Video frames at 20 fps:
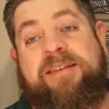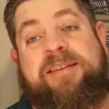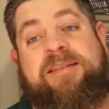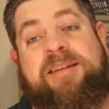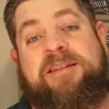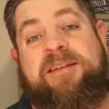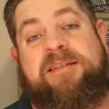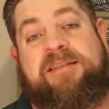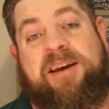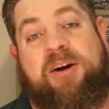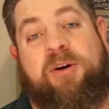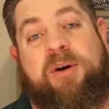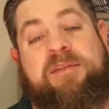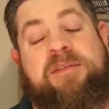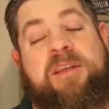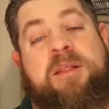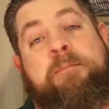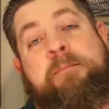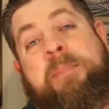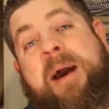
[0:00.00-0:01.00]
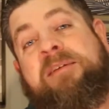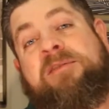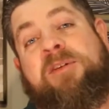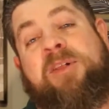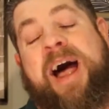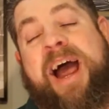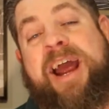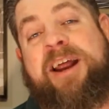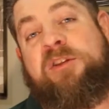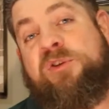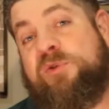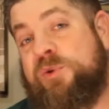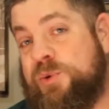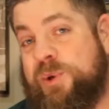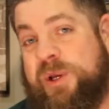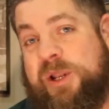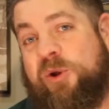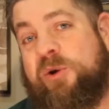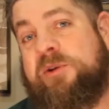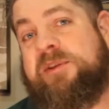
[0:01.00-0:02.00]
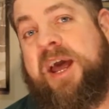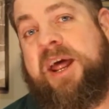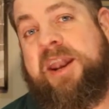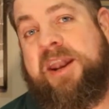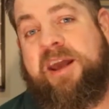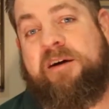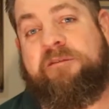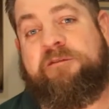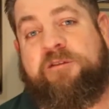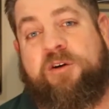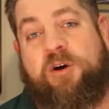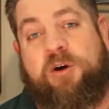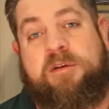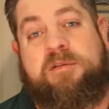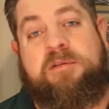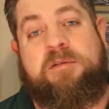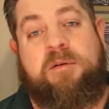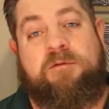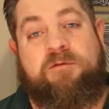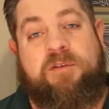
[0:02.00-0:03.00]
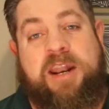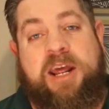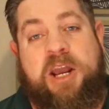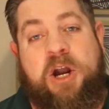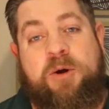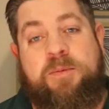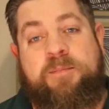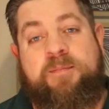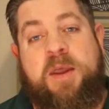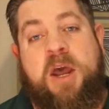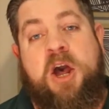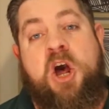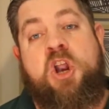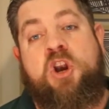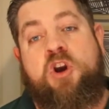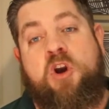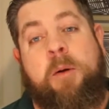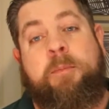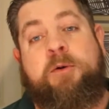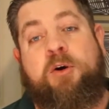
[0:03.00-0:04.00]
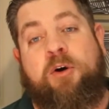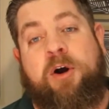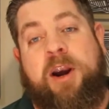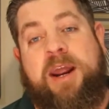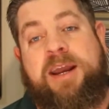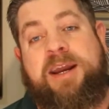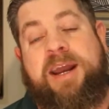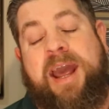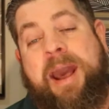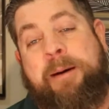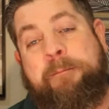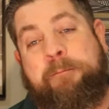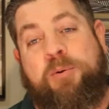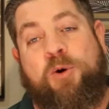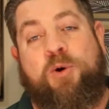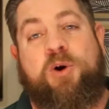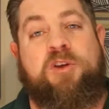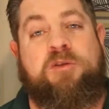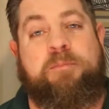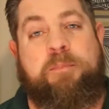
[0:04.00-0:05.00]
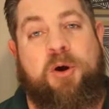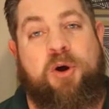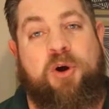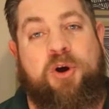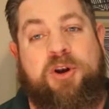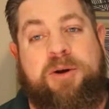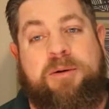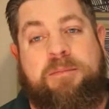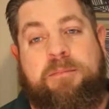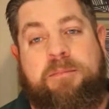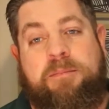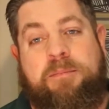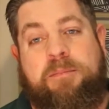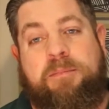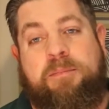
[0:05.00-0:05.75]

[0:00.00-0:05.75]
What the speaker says: others in the series are the Basil Hayden's, which we looked at in our first video, Knob Creek and Booker's Bourbon.